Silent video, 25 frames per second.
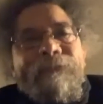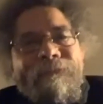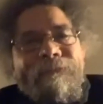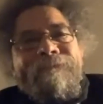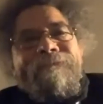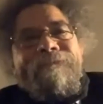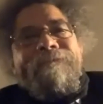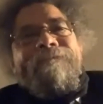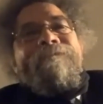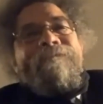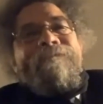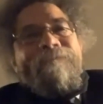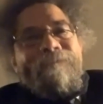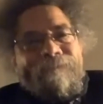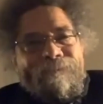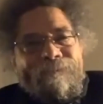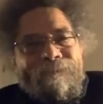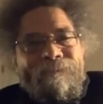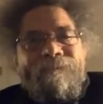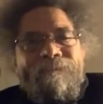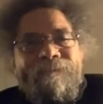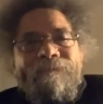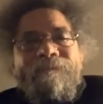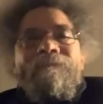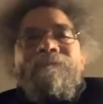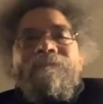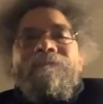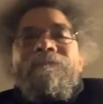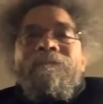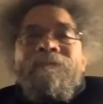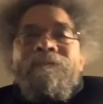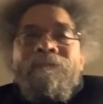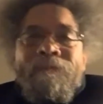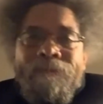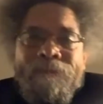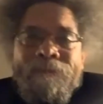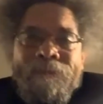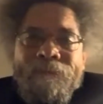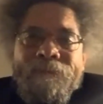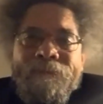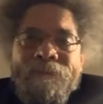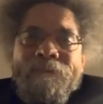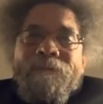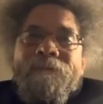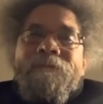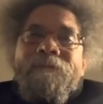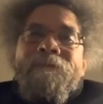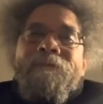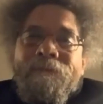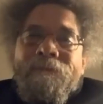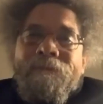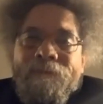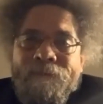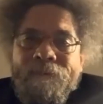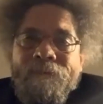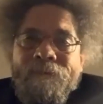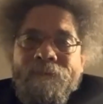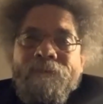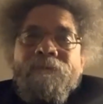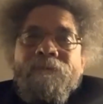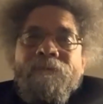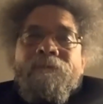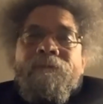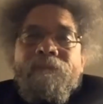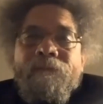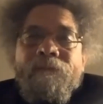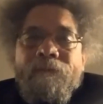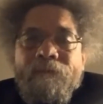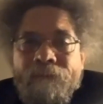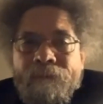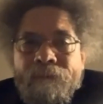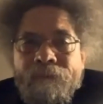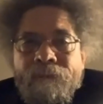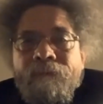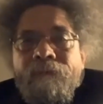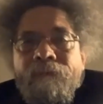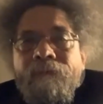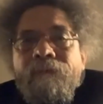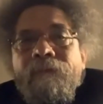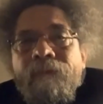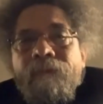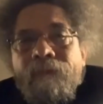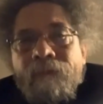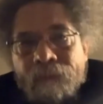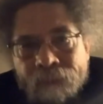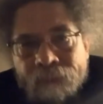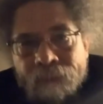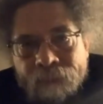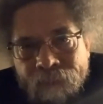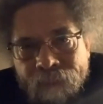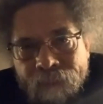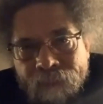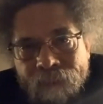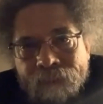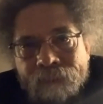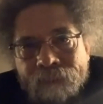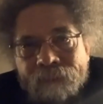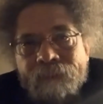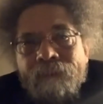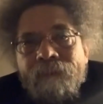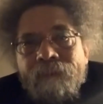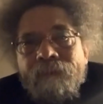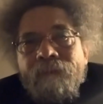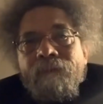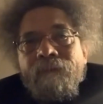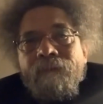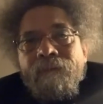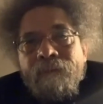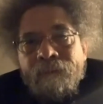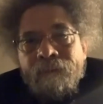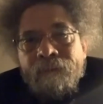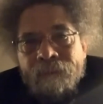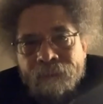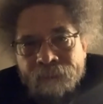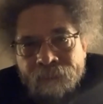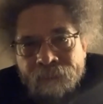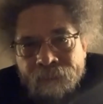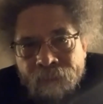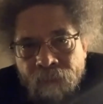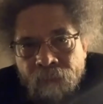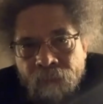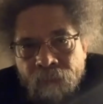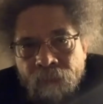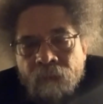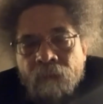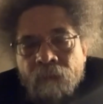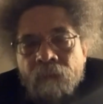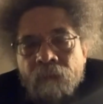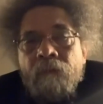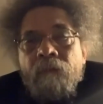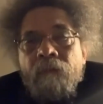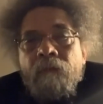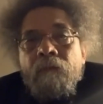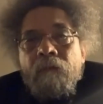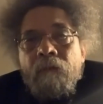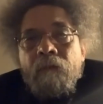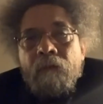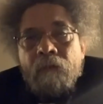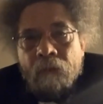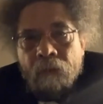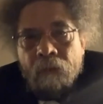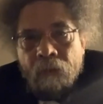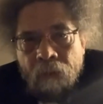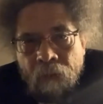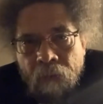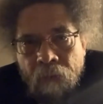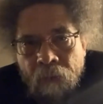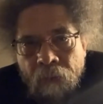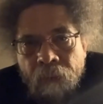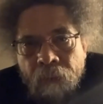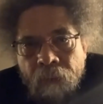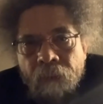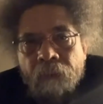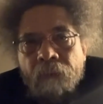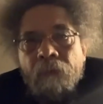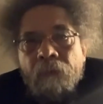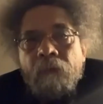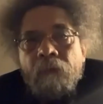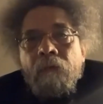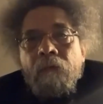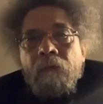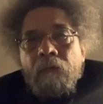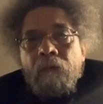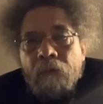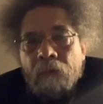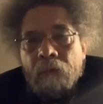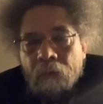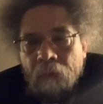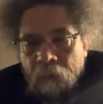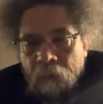majority of people who have suffered during this era are people of color and in marginalized communities, and